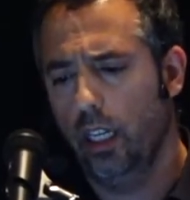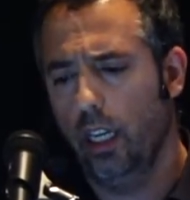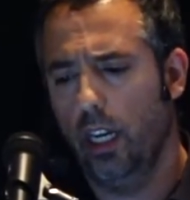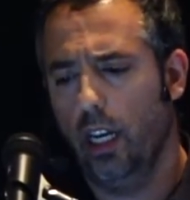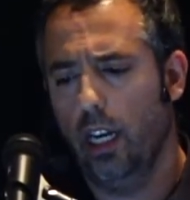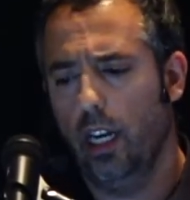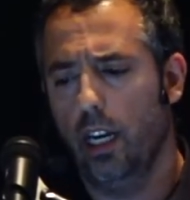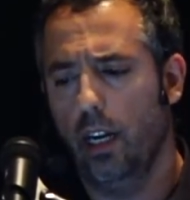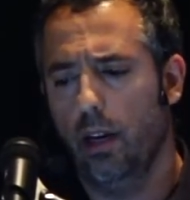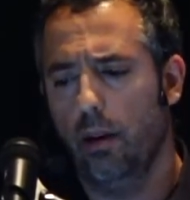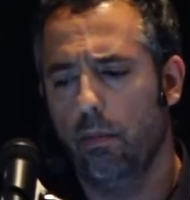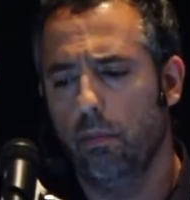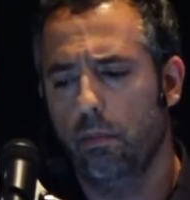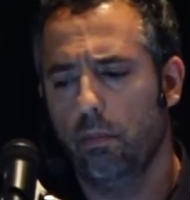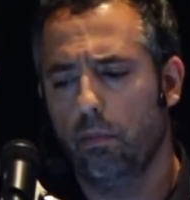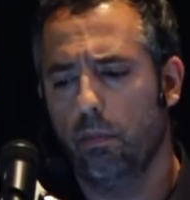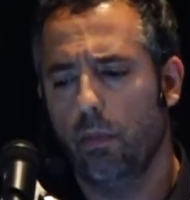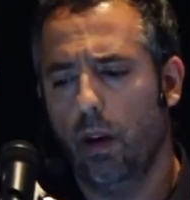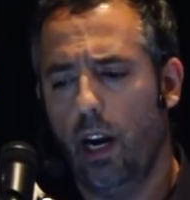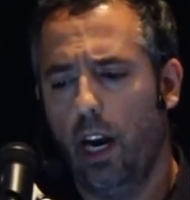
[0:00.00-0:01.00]

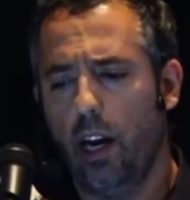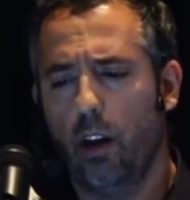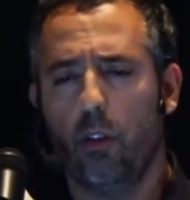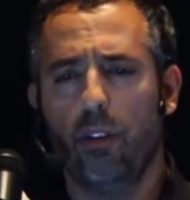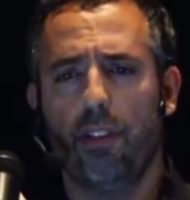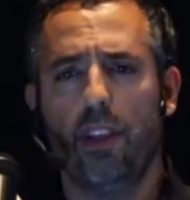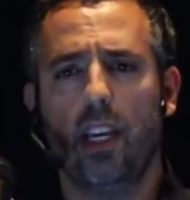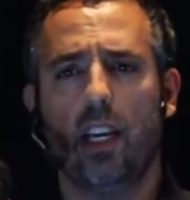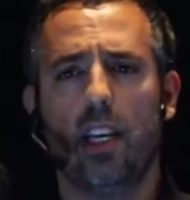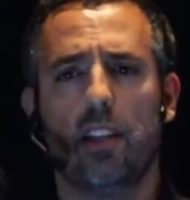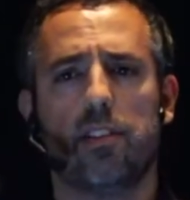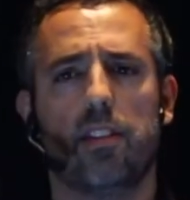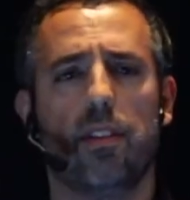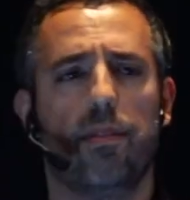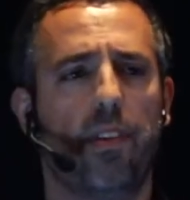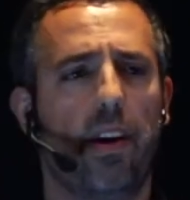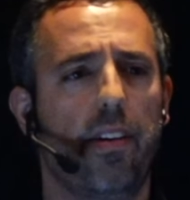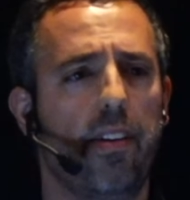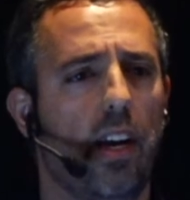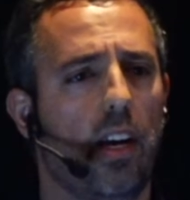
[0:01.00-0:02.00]
Um, I don't think it's a
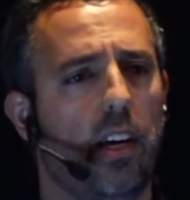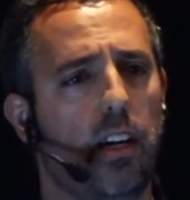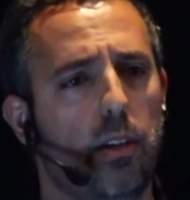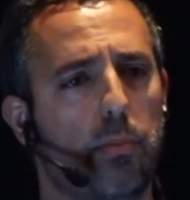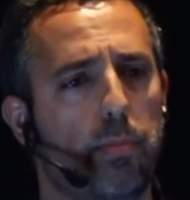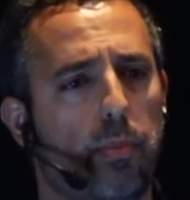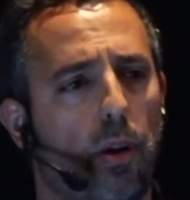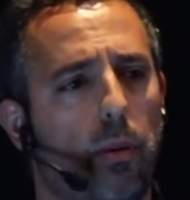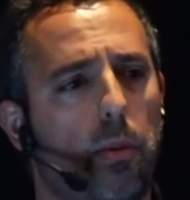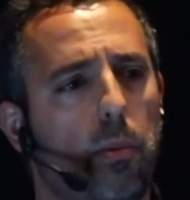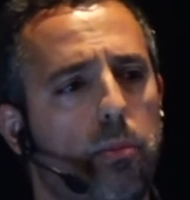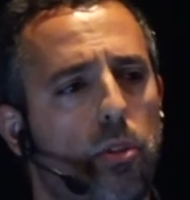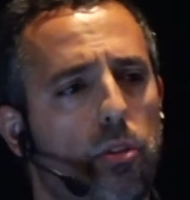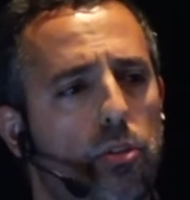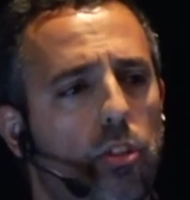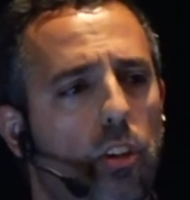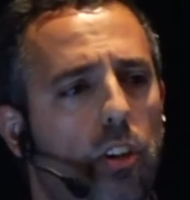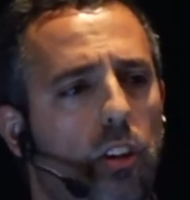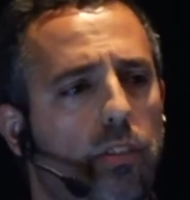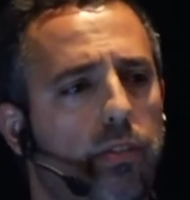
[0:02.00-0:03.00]
very hard problem to
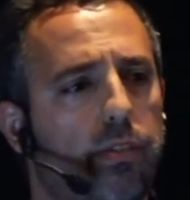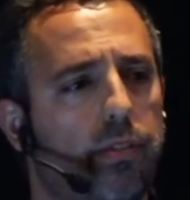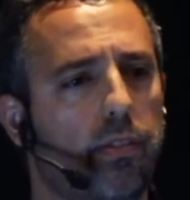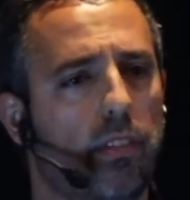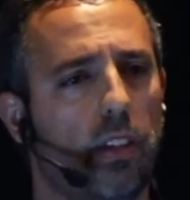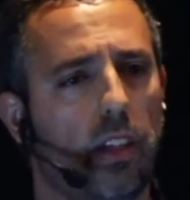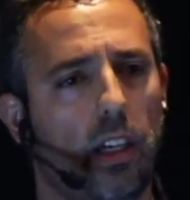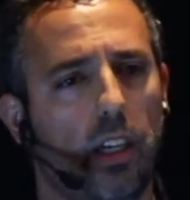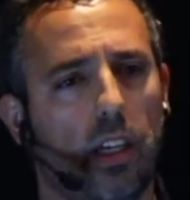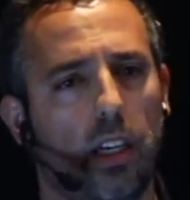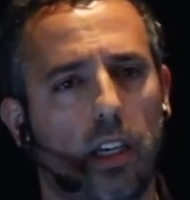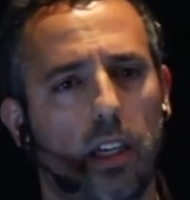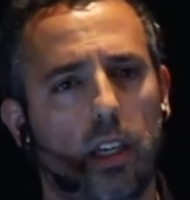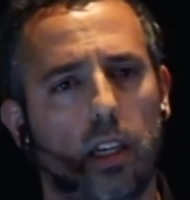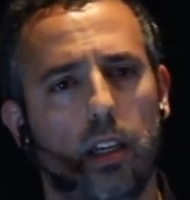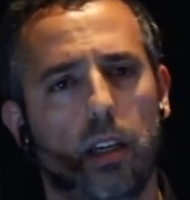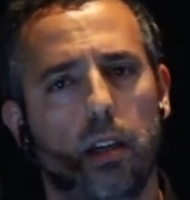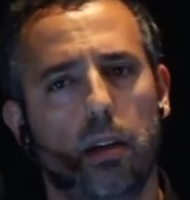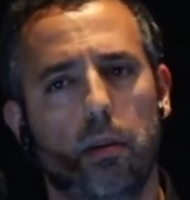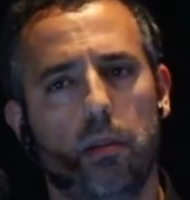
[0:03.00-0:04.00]
solve,
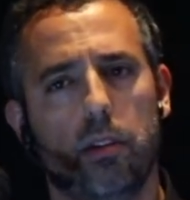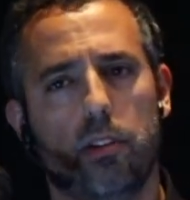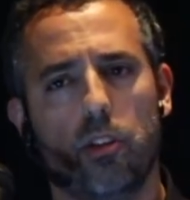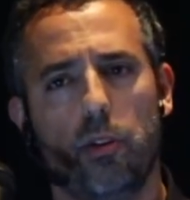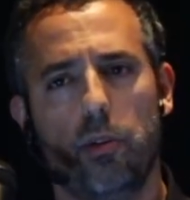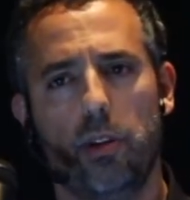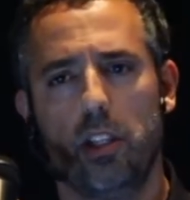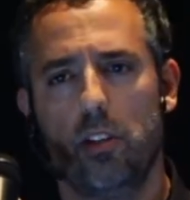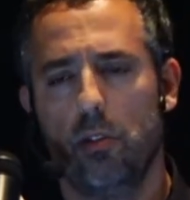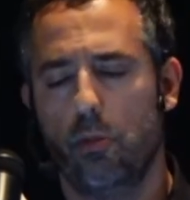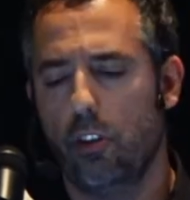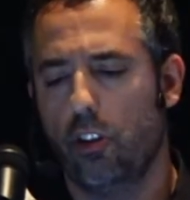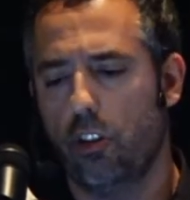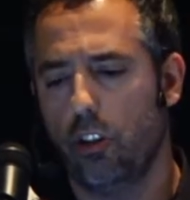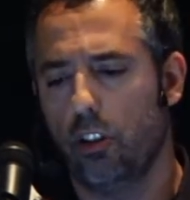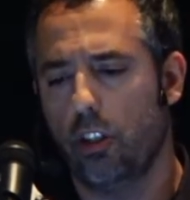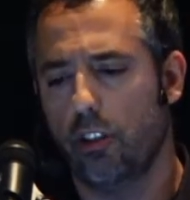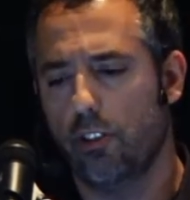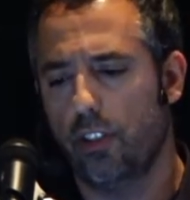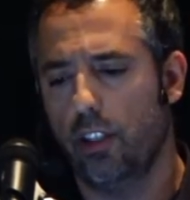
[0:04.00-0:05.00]
uh, so we, we
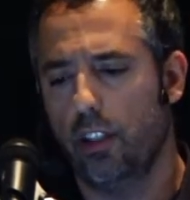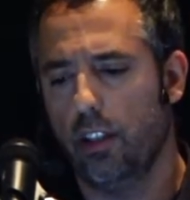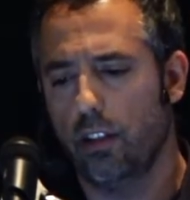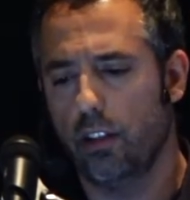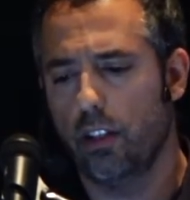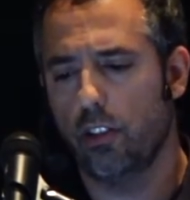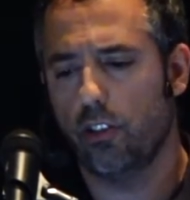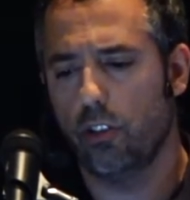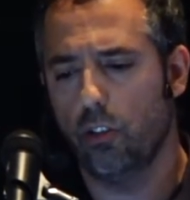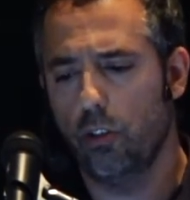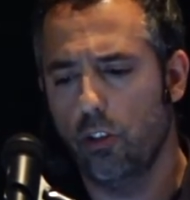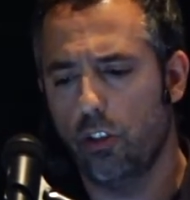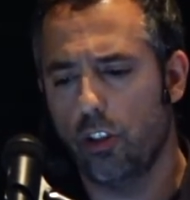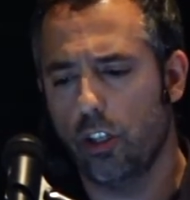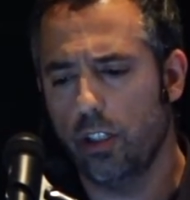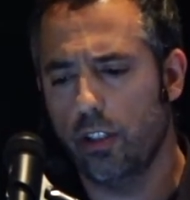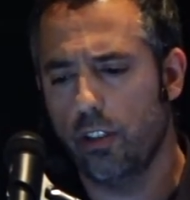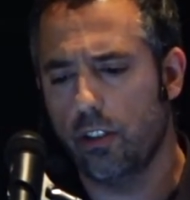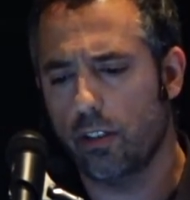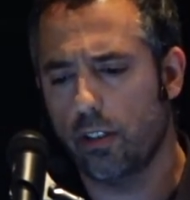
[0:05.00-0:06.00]
should consider the
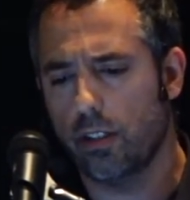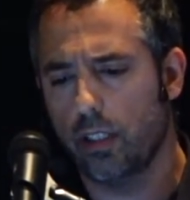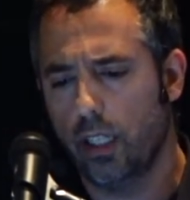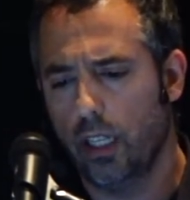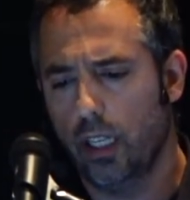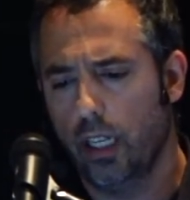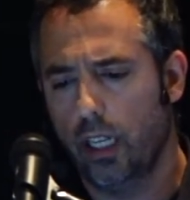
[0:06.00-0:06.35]
solutions.